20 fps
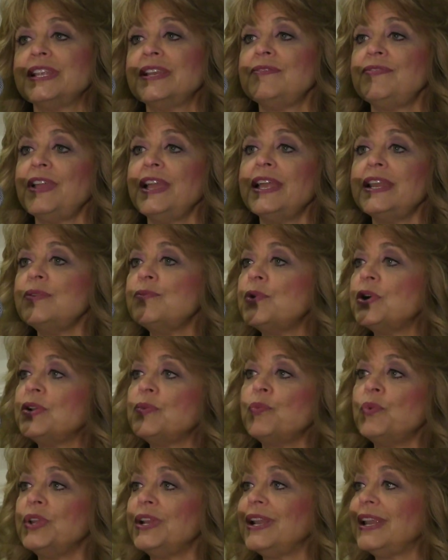And if
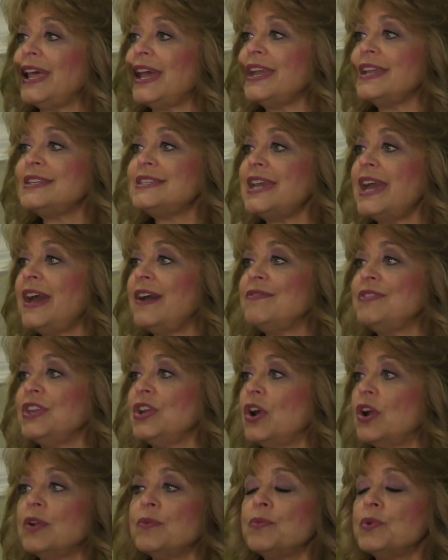anyone would like to have the
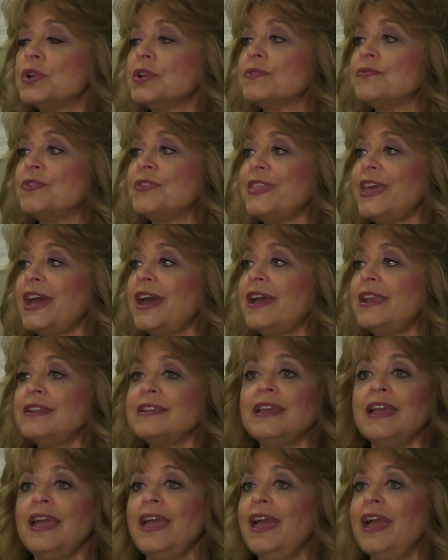artwork for
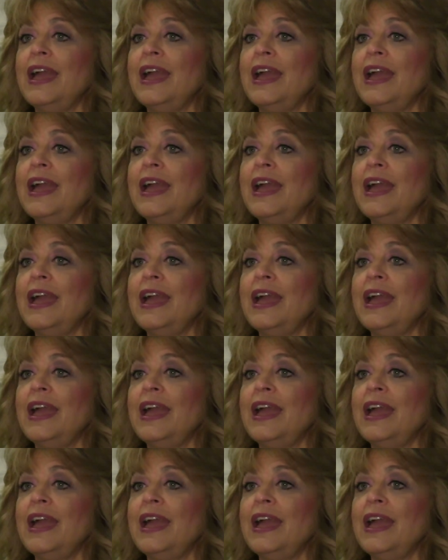that